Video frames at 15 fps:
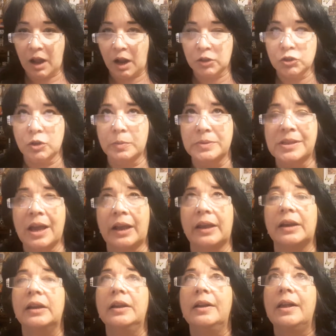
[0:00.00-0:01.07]
October
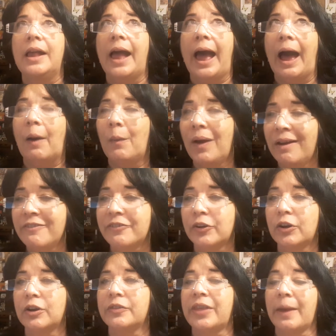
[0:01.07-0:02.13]
2nd.
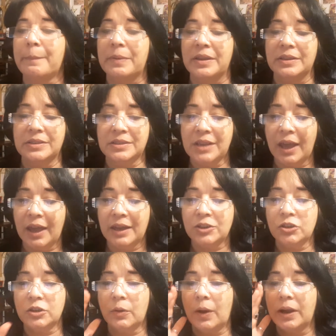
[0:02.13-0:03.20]
However, that being
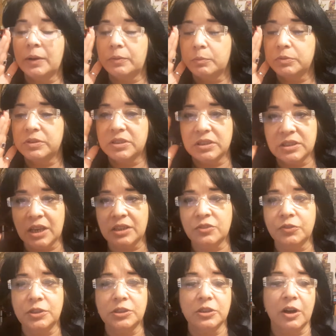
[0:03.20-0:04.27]
said, I
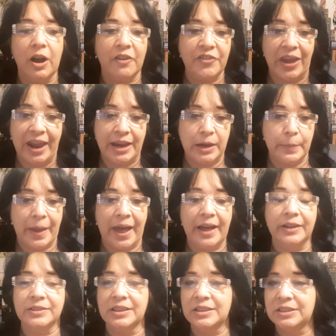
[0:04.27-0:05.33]
successfully took off 80
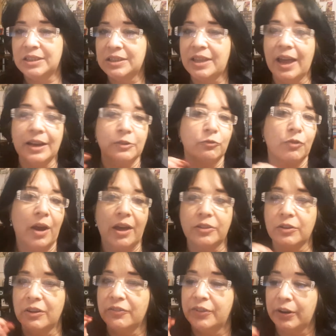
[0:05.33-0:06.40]
pounds. I did that in
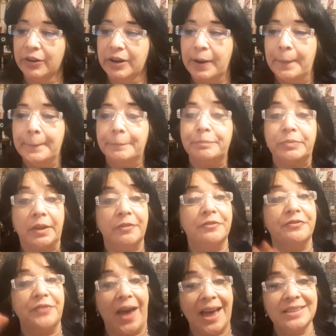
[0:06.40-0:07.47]
rather a very
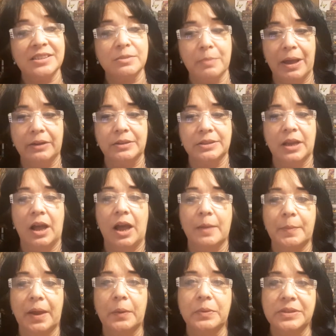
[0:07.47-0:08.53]
fast amount of
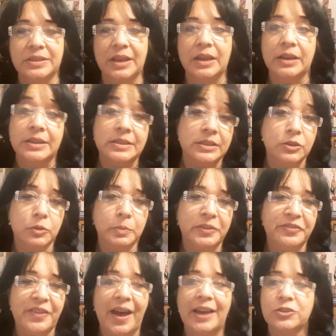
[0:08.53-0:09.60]
time, I would say,
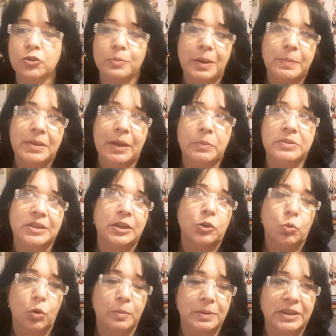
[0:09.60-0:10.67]
considerably fast, or maybe that was like
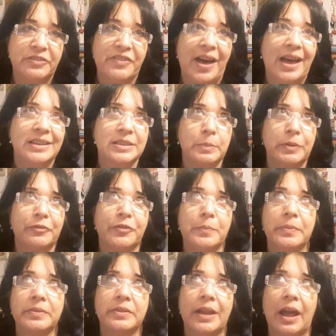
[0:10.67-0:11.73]
normally fast. I mean,
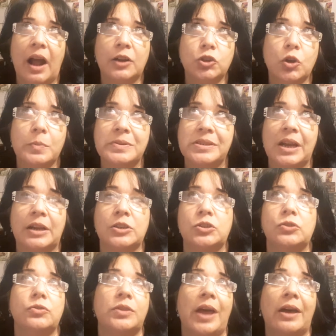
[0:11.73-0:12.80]
from October
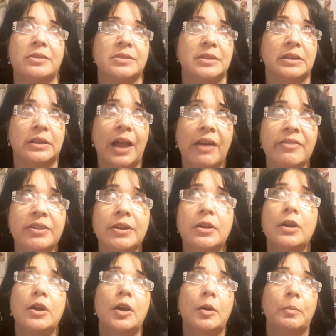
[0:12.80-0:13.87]
2nd, 2011,
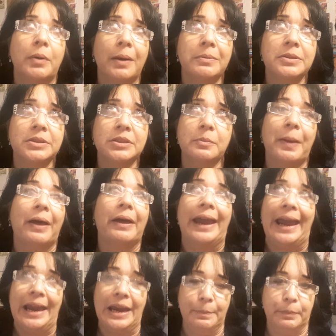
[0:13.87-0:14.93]
probably till about
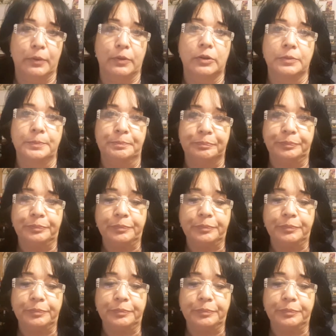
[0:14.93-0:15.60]
April